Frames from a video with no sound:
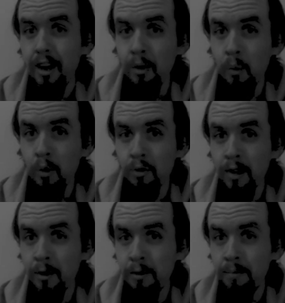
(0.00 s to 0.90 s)
on the world
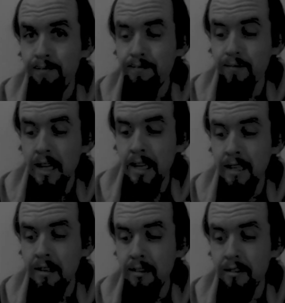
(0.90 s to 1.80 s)
around him
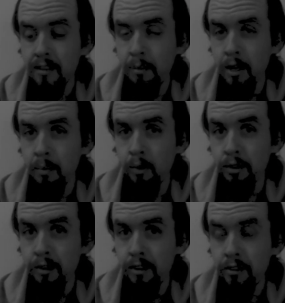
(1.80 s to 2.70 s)
and coming up
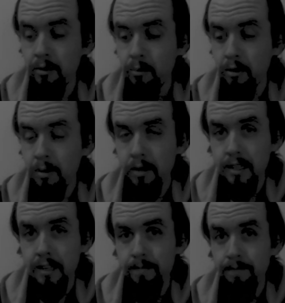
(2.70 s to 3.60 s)
with criticisms
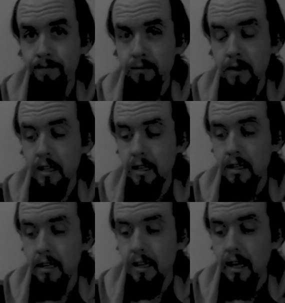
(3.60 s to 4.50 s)
about that,
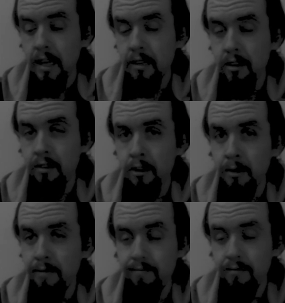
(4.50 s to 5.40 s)
I can tell you,
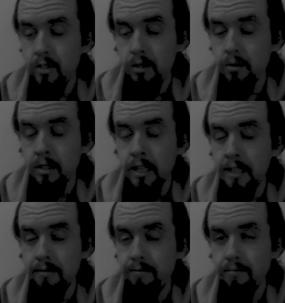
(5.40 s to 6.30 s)
Varmint, you're
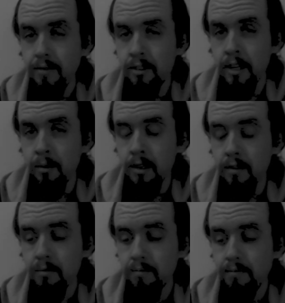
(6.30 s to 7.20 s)
not one
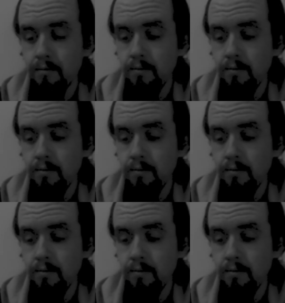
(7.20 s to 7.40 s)
of them.